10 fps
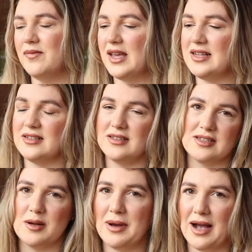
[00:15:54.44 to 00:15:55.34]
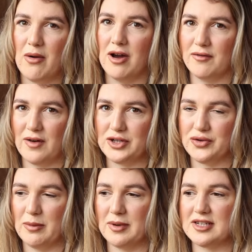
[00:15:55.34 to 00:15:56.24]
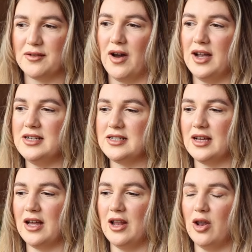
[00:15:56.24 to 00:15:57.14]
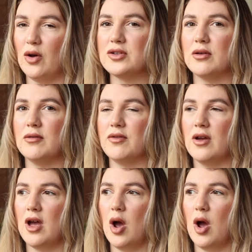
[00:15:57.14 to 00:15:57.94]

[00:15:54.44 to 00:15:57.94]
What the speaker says: isn't somehow unflattering, because I find a lot of